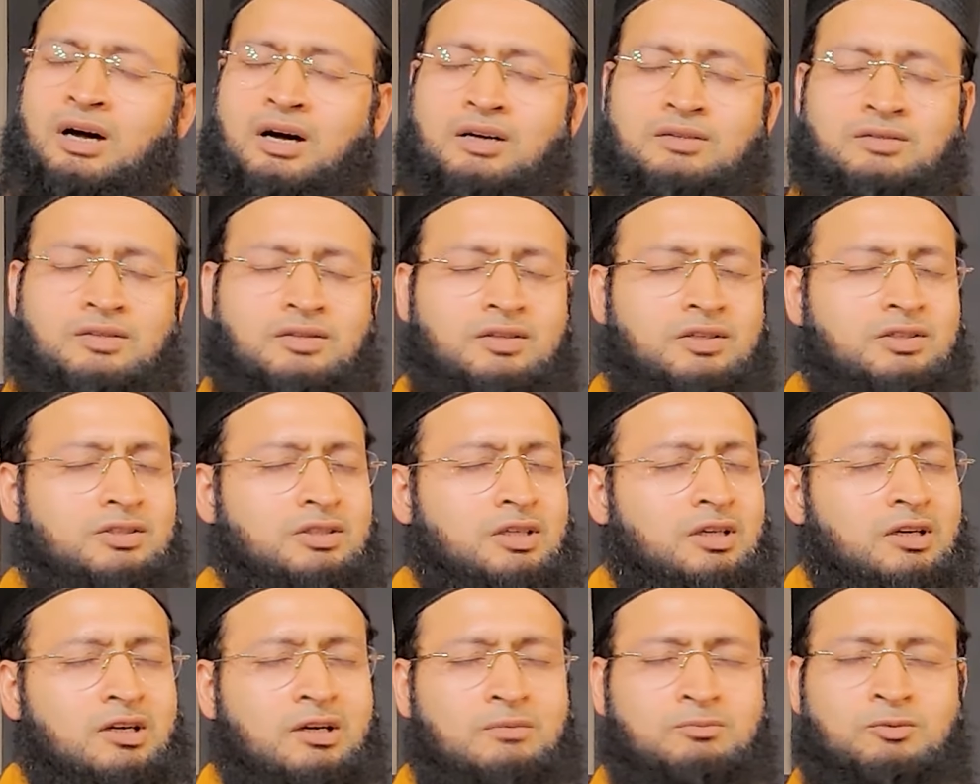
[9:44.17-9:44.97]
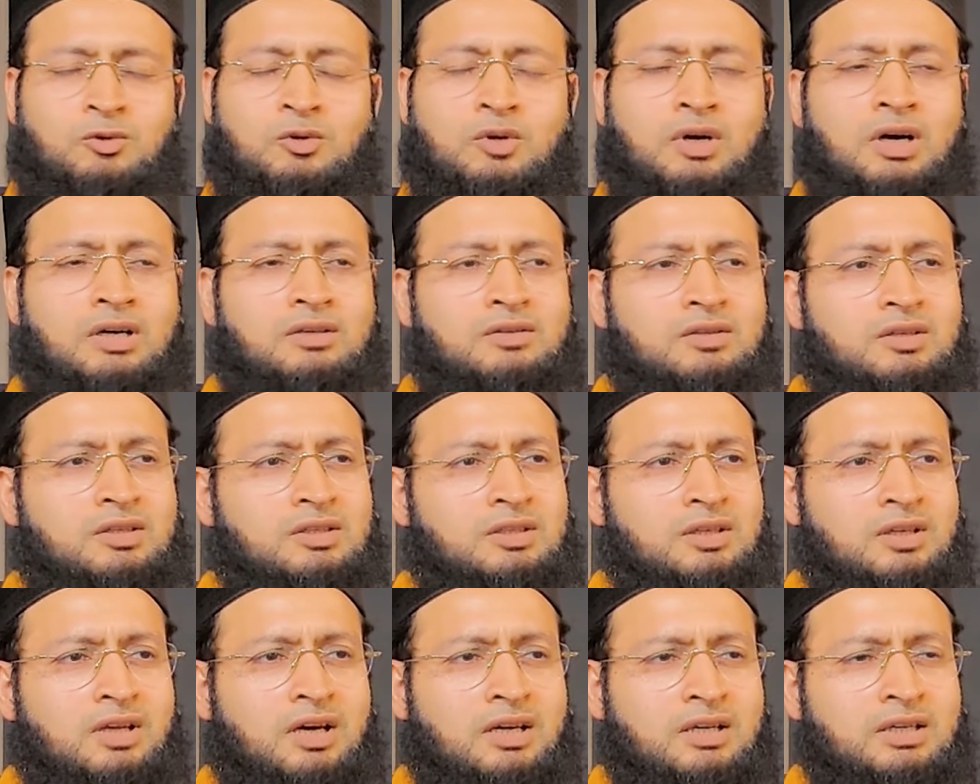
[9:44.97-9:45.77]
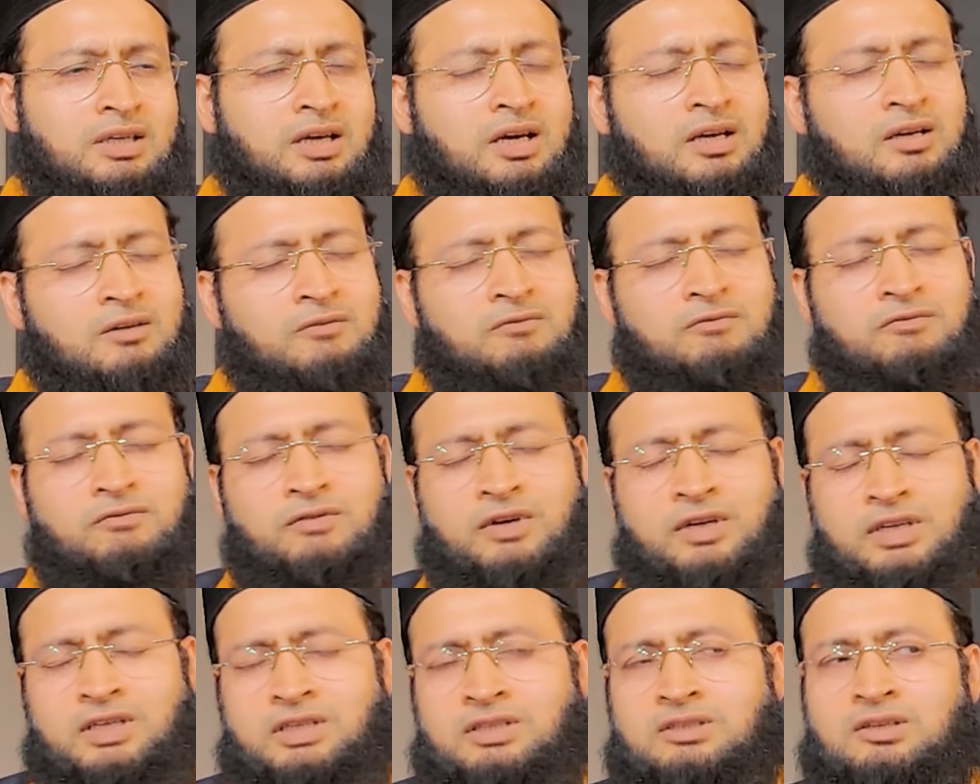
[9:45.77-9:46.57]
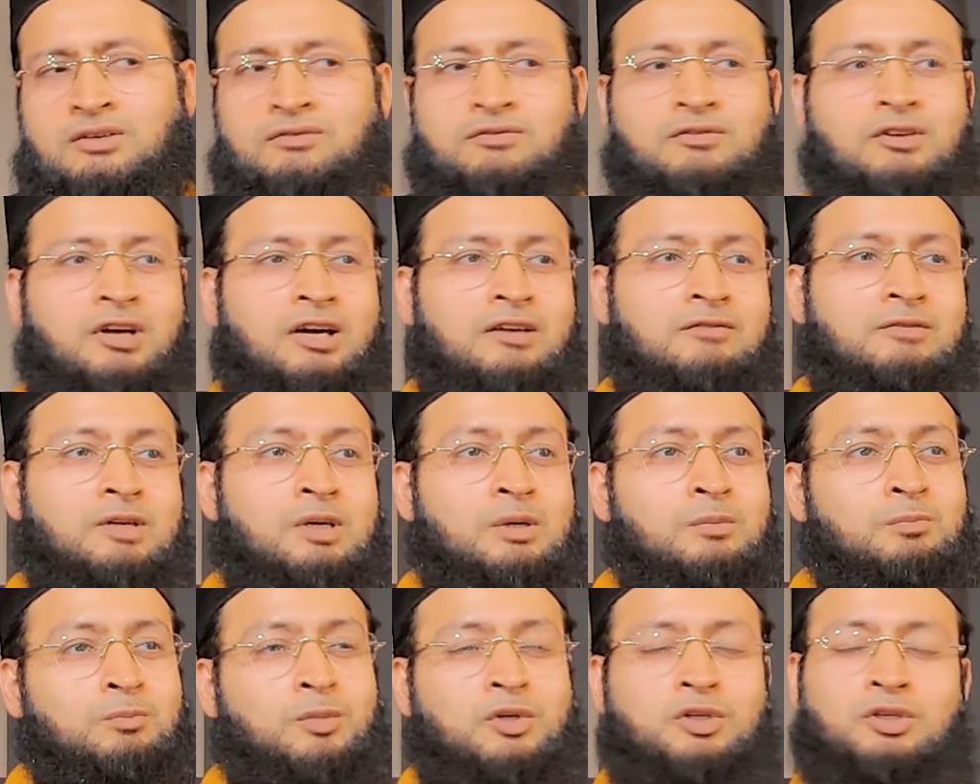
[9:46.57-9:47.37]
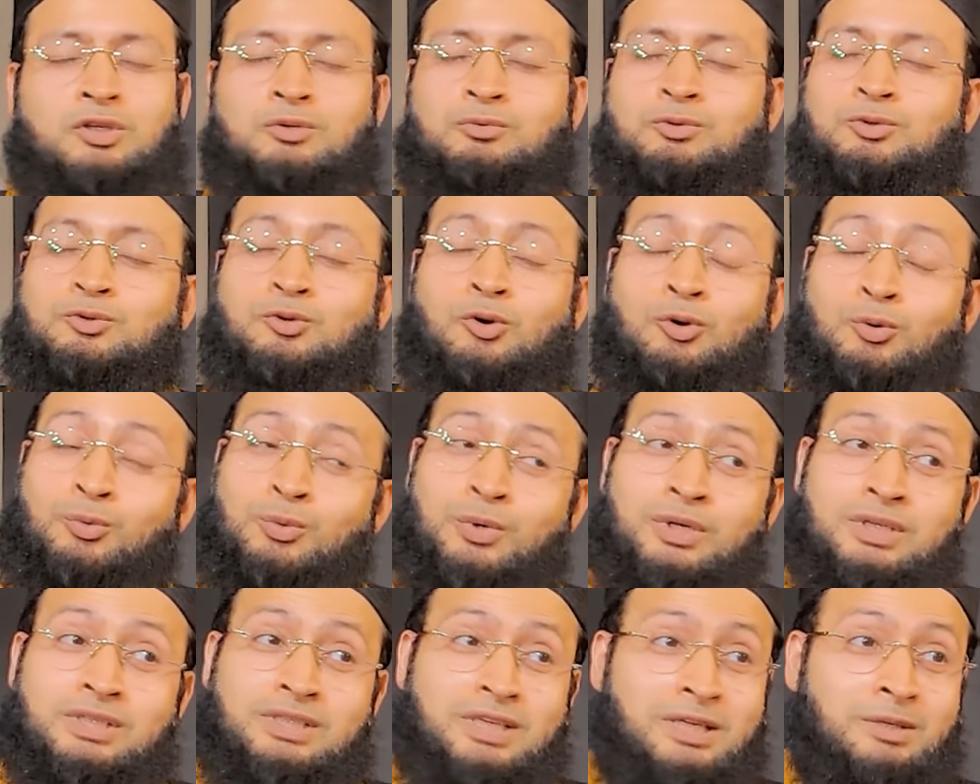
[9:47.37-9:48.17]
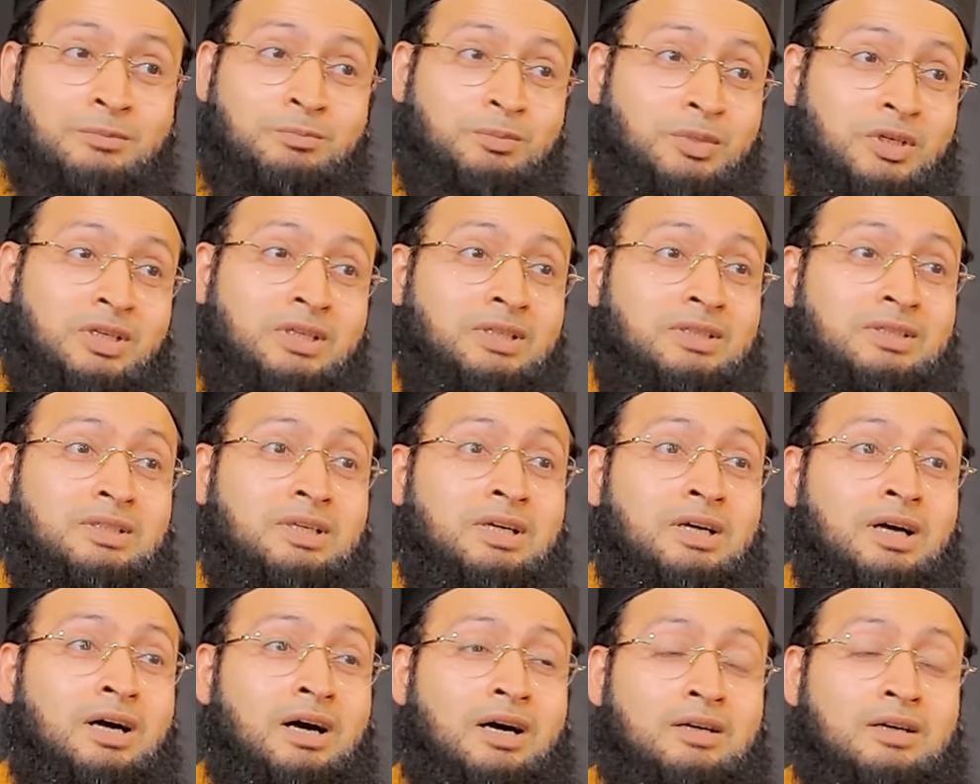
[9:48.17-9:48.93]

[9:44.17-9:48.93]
Hazrat Shaykh Abdul Qadir Jilani had a very tough life, but he was always in peace.